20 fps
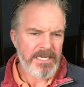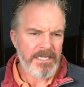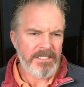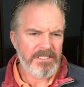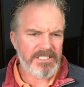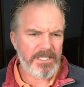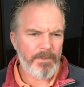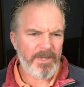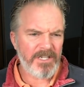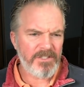
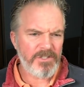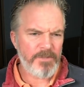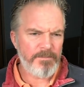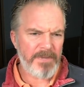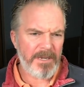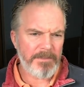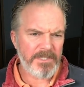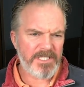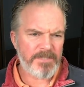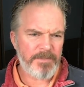So when I do
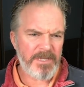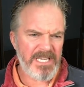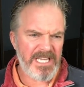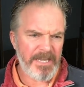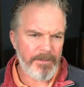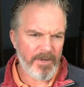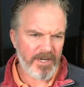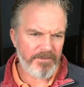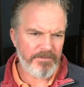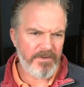public
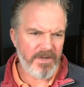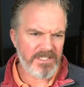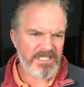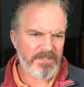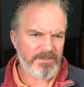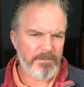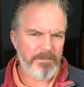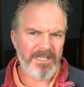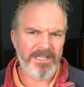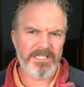speaking, when I first
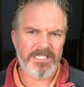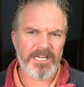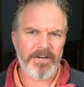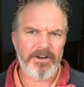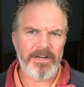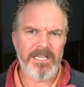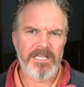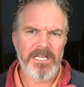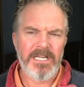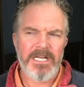left the
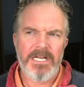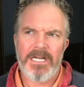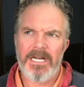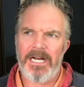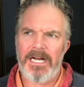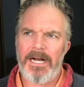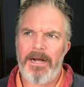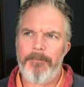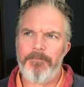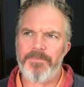military,
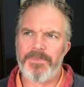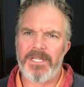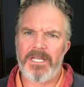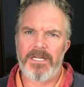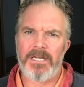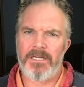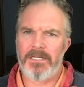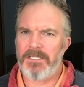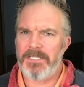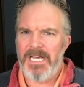I
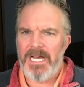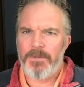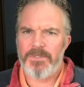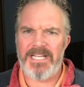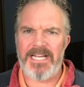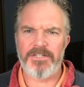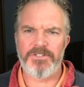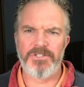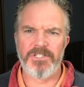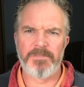was
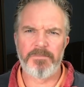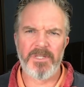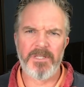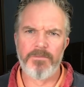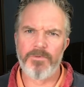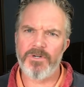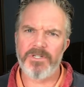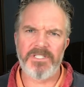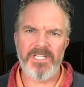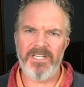anxious. But the
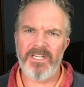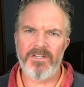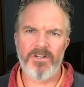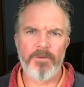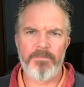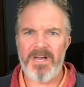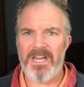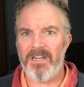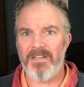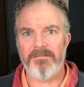more I did it, it
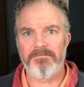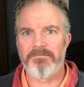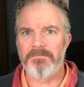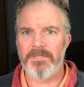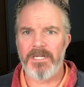got better.